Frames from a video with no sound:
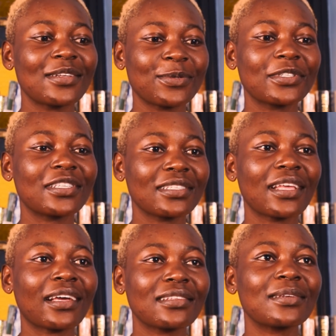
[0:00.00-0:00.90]
don't just
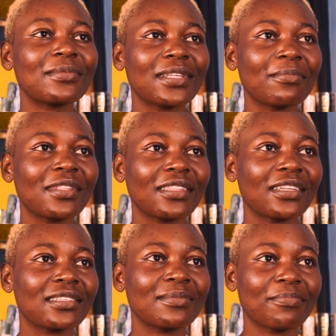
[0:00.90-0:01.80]
accept something
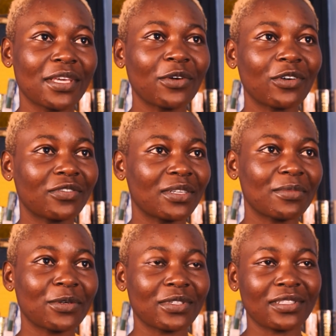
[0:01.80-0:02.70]
that is being offered
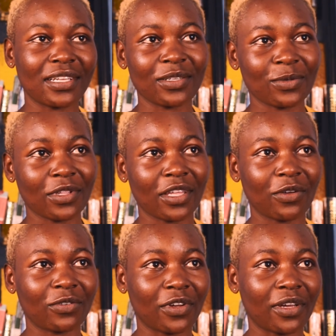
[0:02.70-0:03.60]
because that is what they
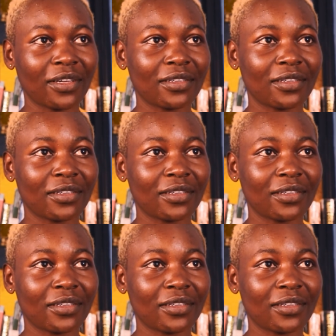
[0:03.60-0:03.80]
offer.